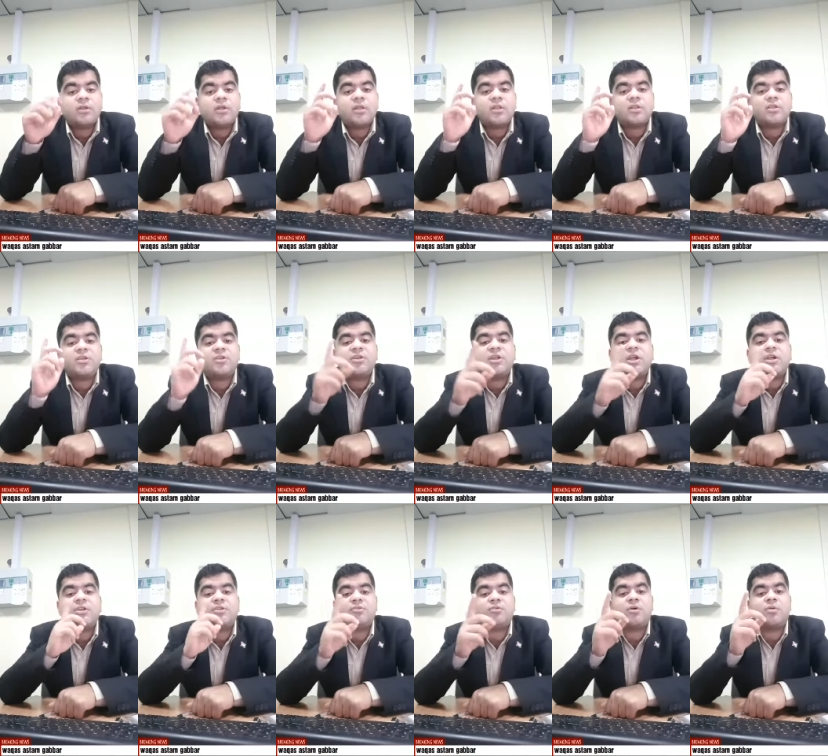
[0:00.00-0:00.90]
Just
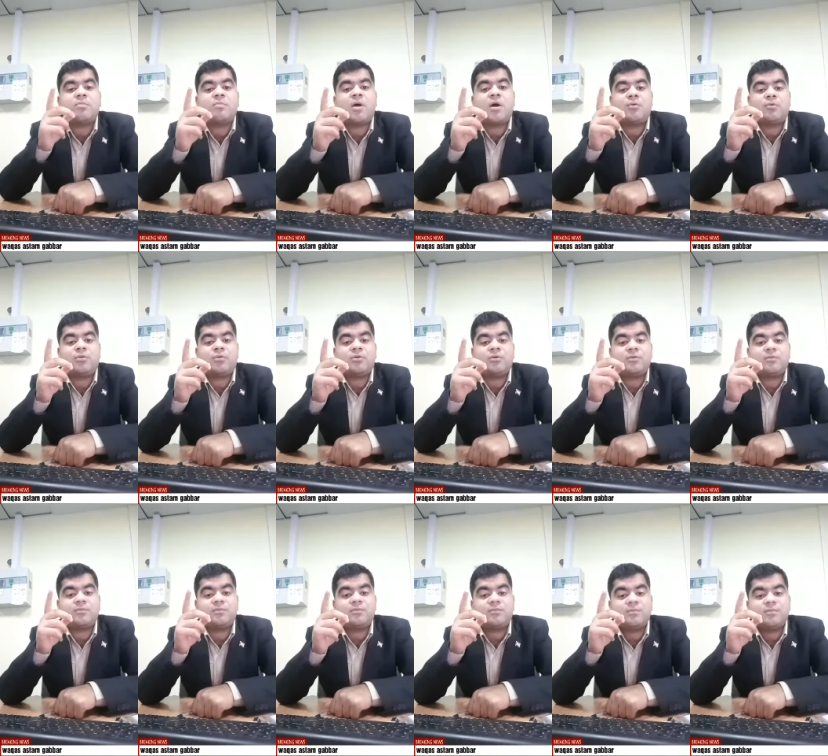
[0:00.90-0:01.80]
shut your mouth.
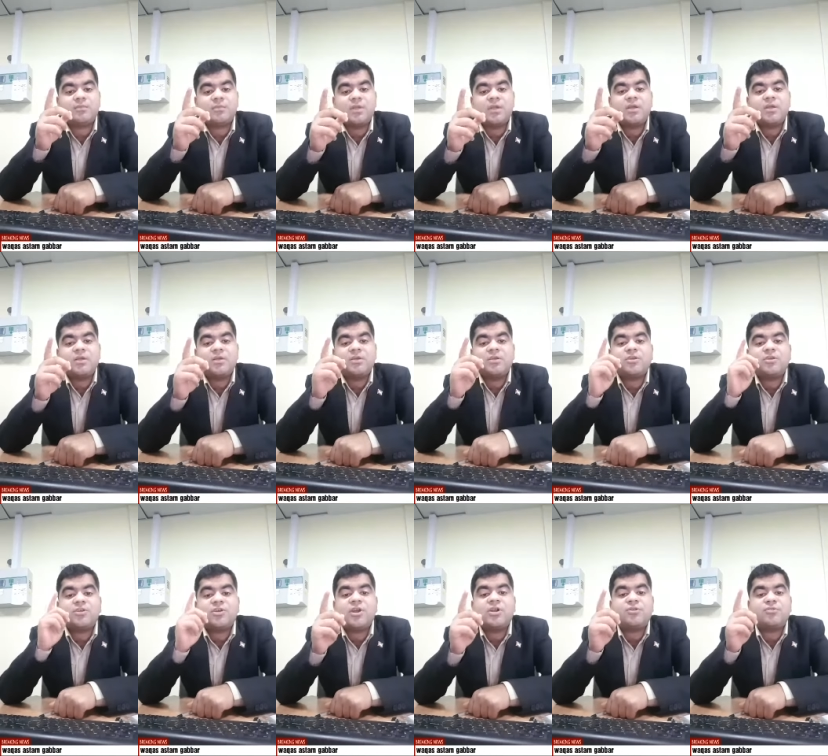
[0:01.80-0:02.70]

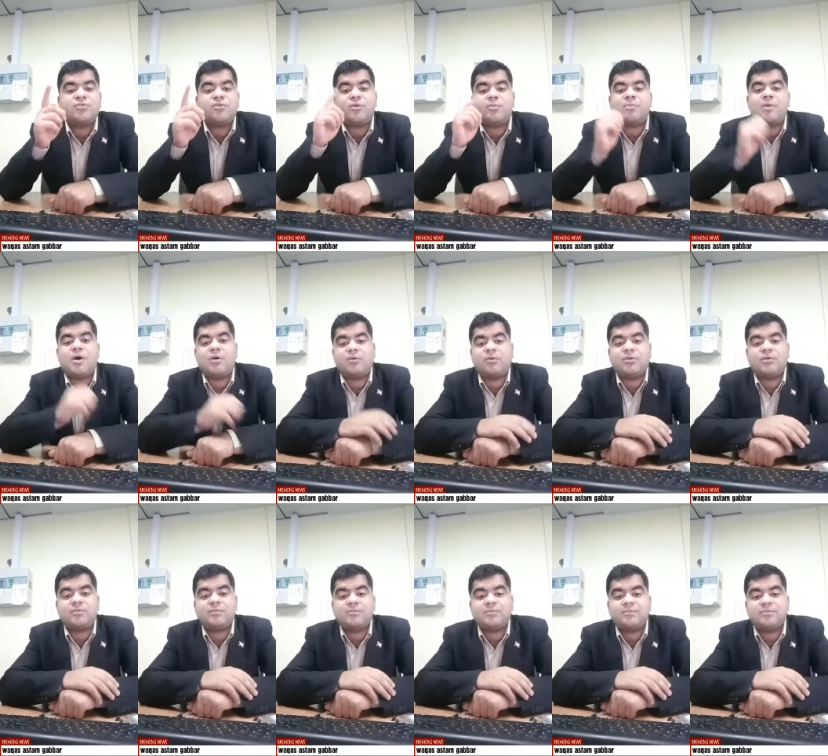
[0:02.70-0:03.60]
Shut your mouth
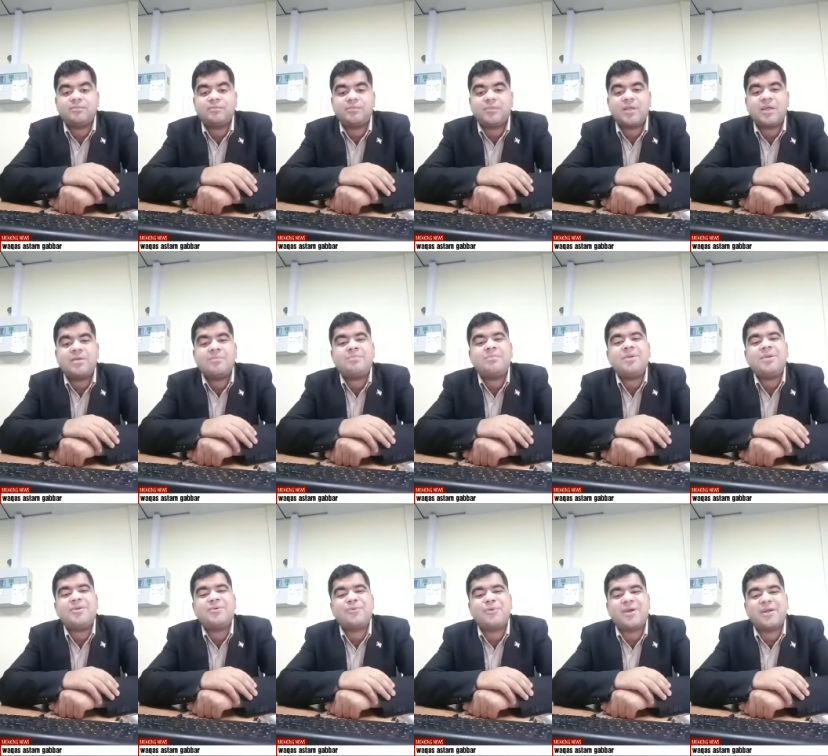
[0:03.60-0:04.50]
and
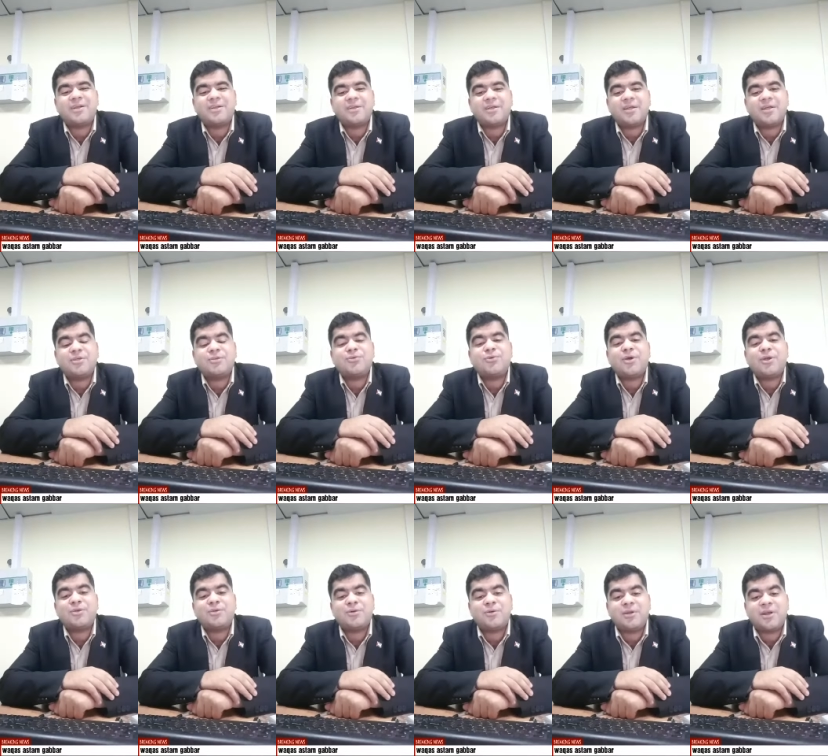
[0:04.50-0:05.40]
be quiet.
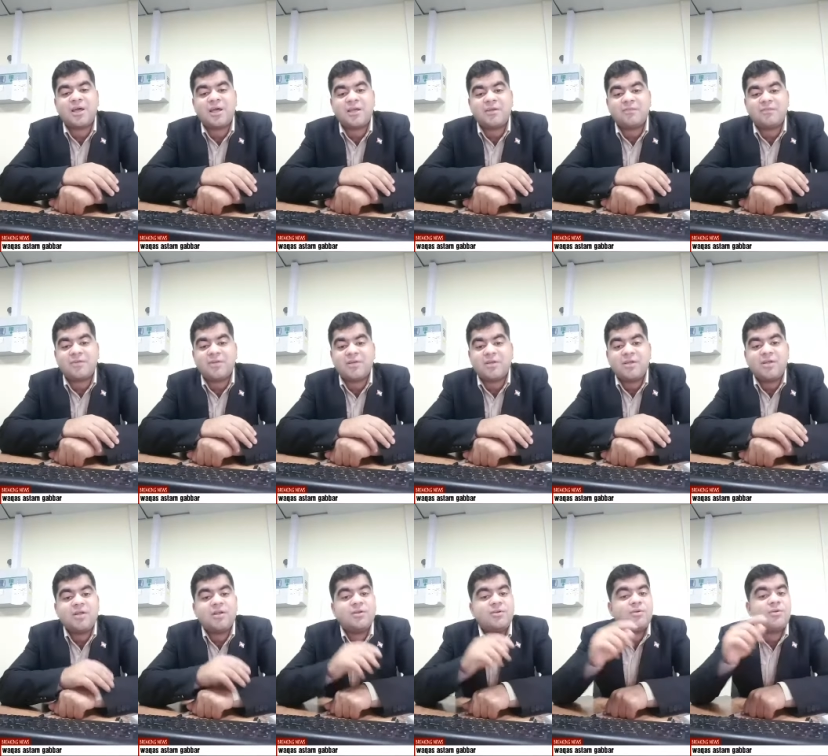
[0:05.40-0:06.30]
Enjoy your life.
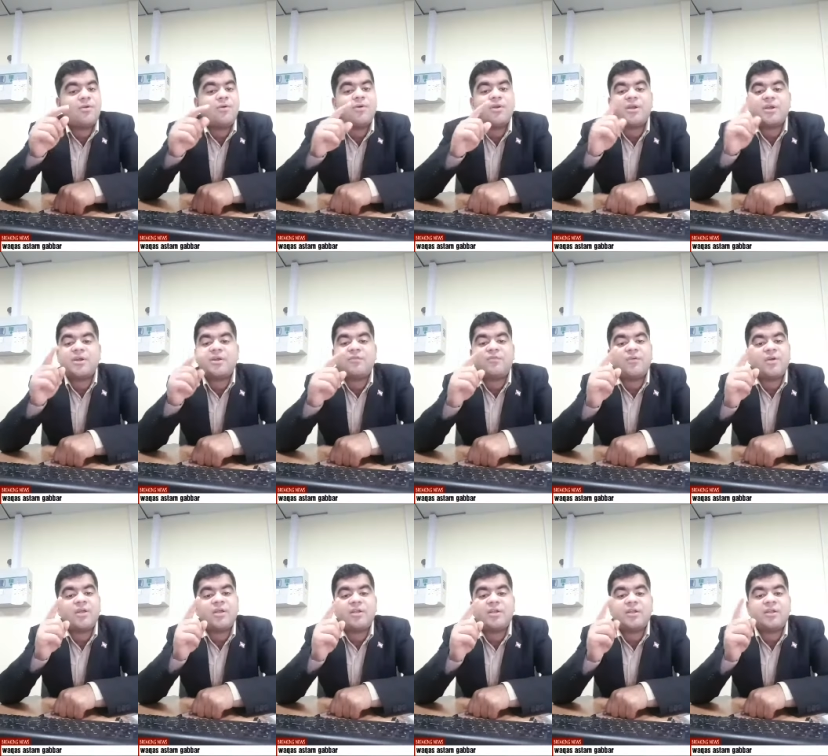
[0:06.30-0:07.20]
Don't
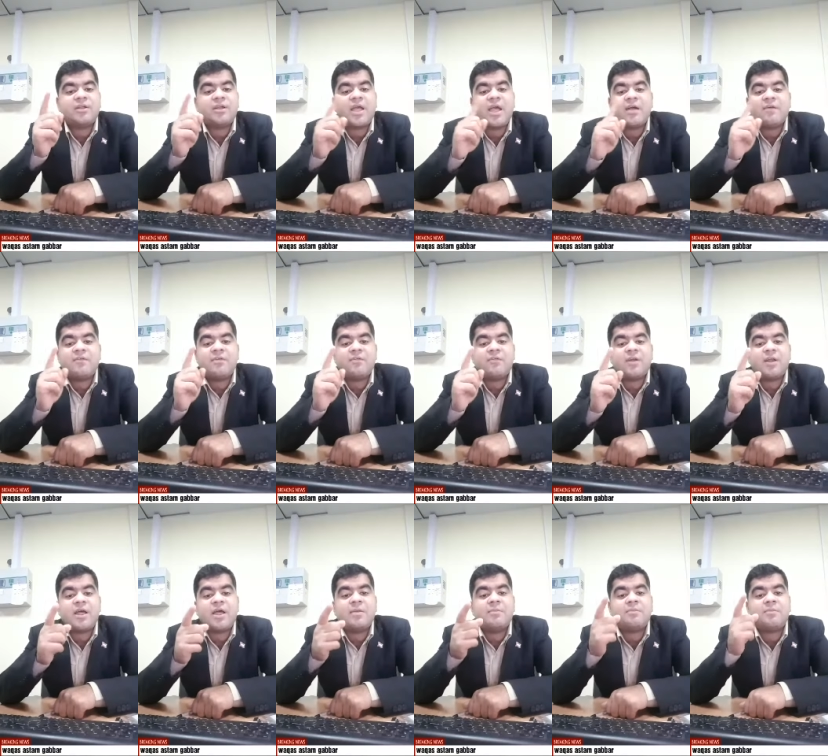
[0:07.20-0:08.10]
interfere in
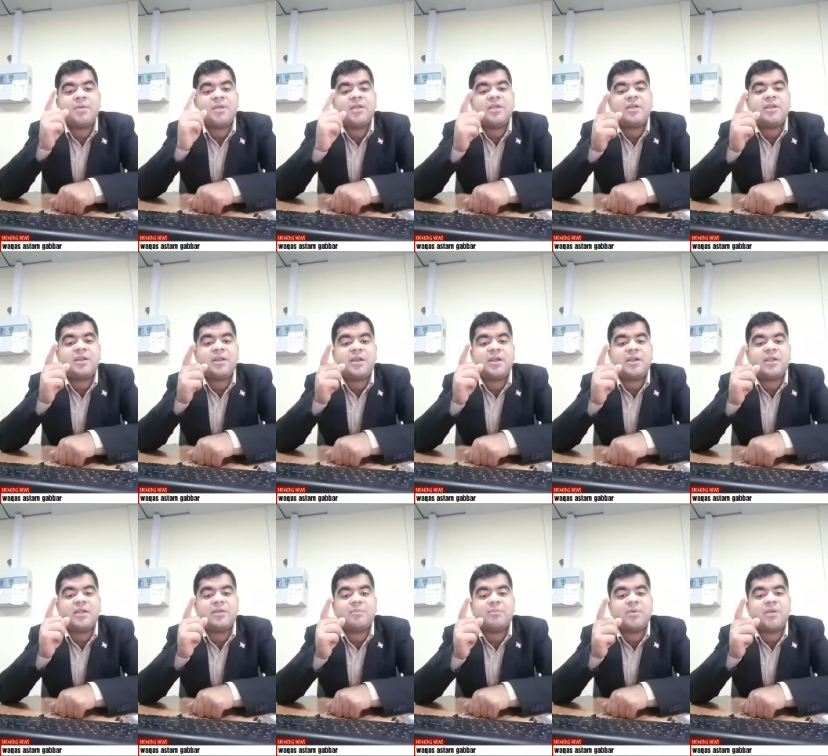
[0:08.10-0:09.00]
everyone and be
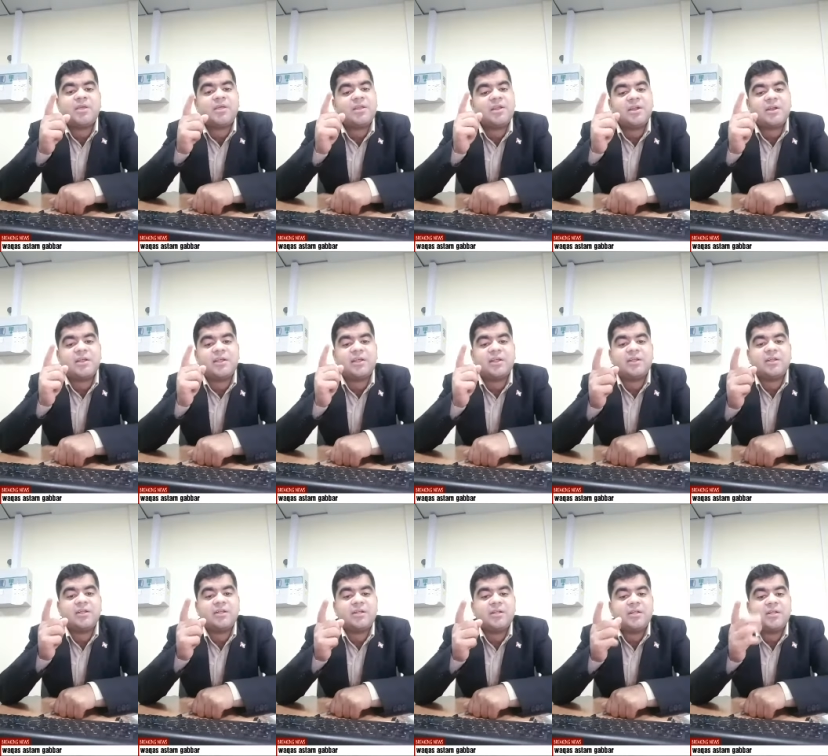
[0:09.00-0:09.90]
ready. Be ready.
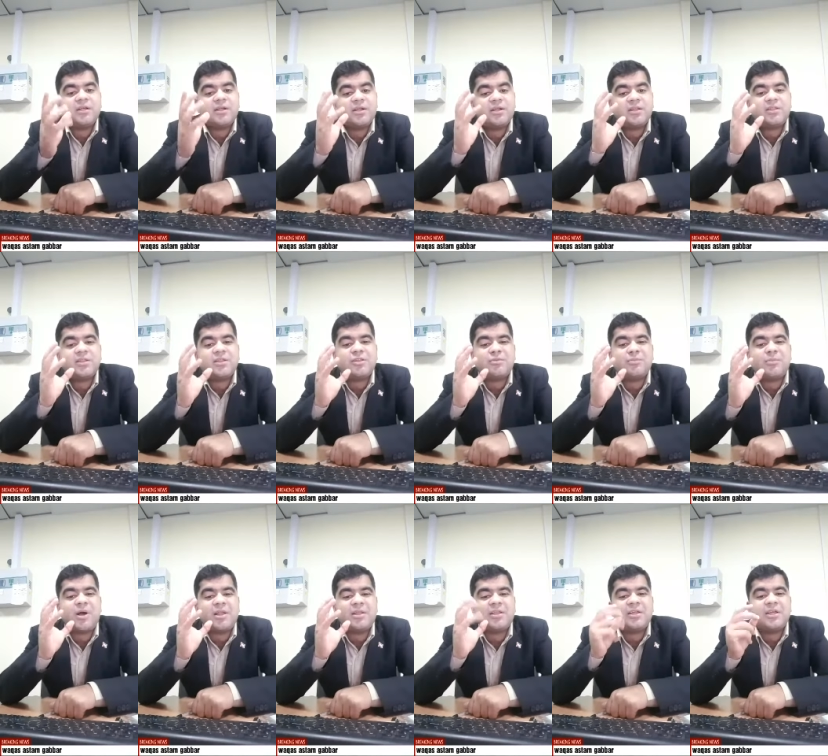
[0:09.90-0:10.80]
It's a
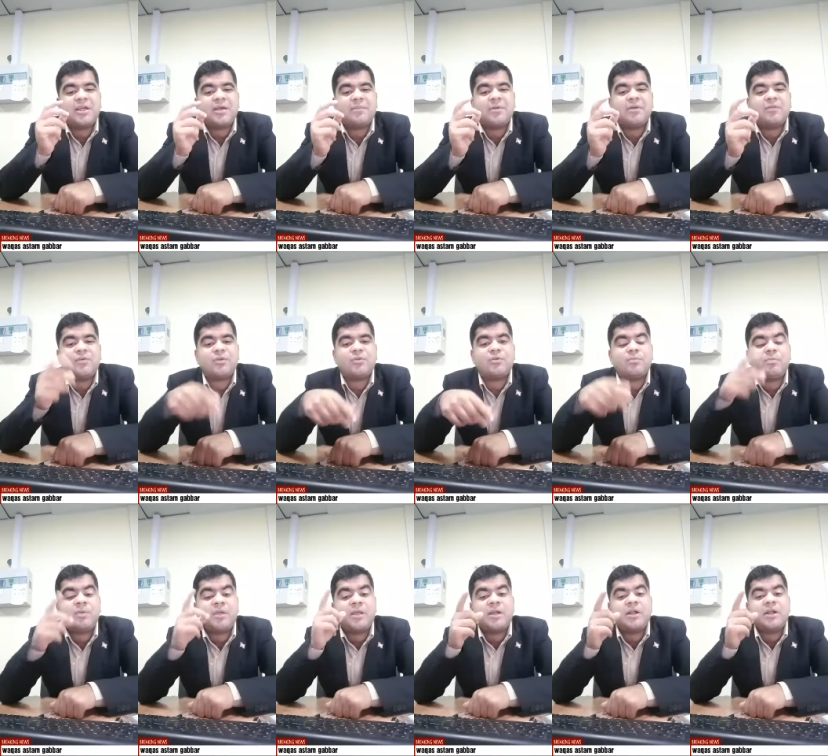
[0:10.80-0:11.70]
small thing happened with you.
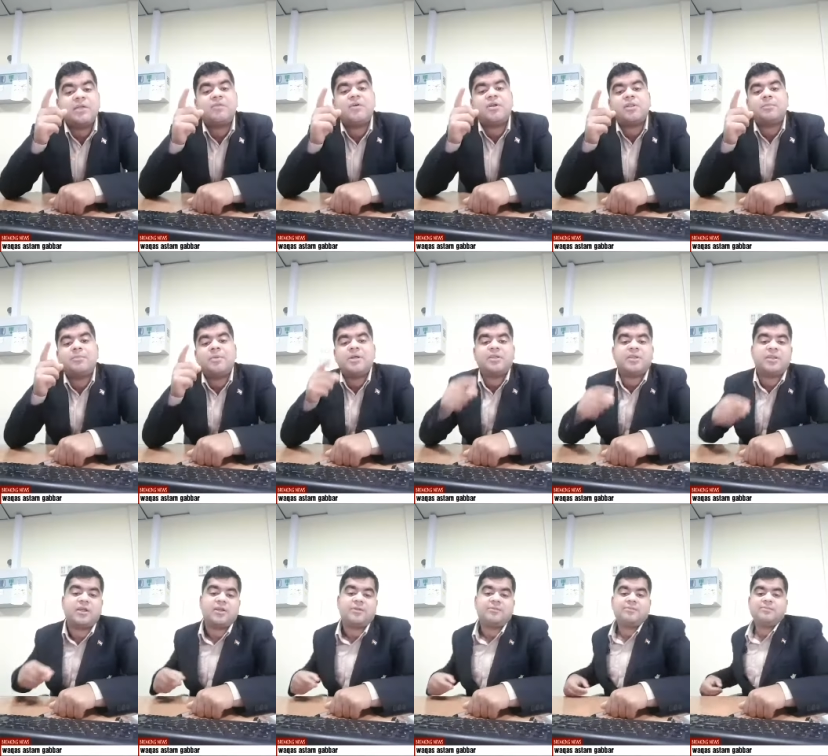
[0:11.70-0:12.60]
Be ready for the big
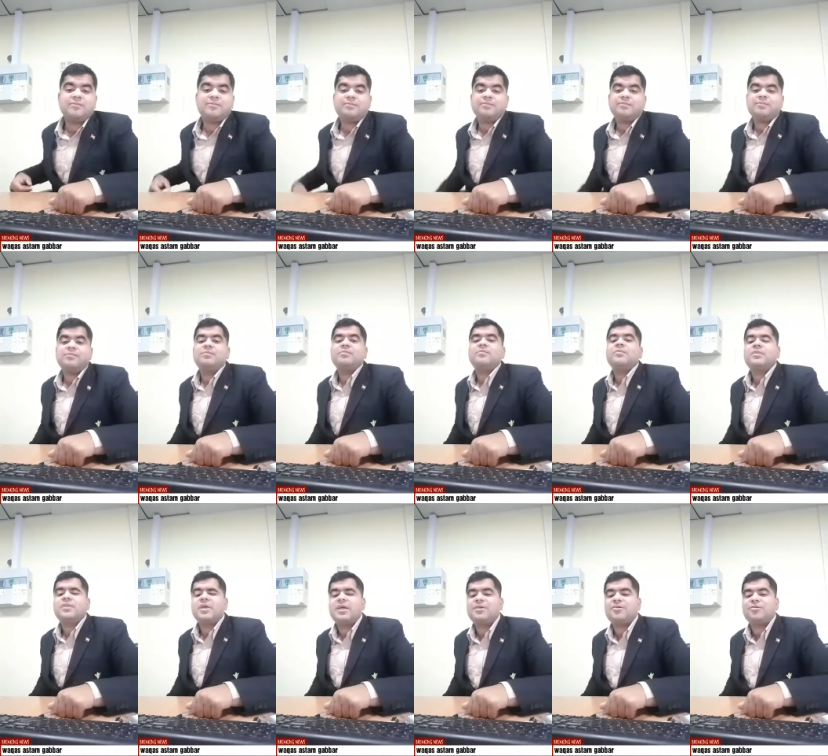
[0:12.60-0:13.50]
thing.
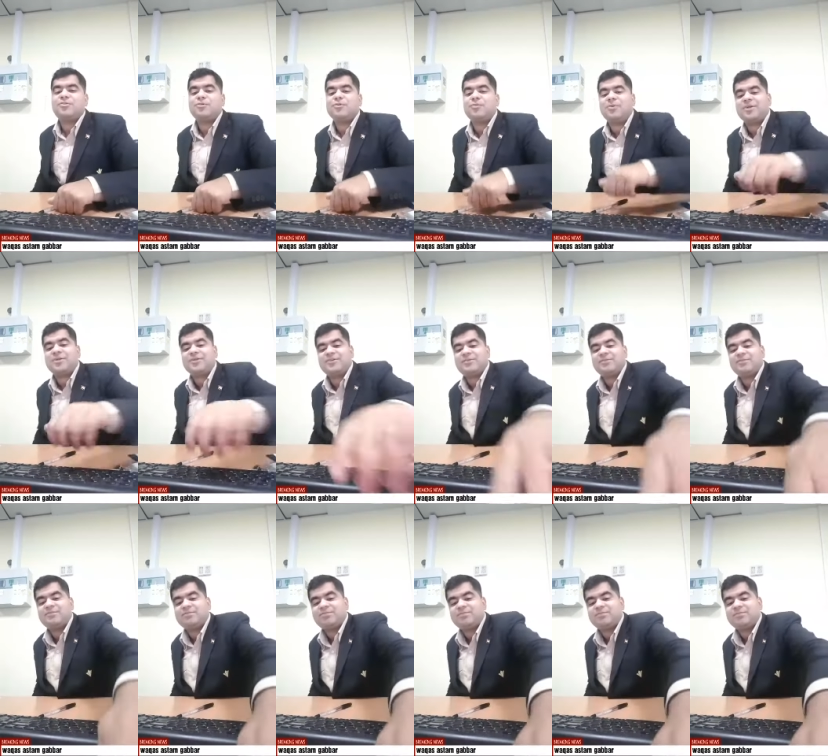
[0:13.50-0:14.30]
Thank you so much.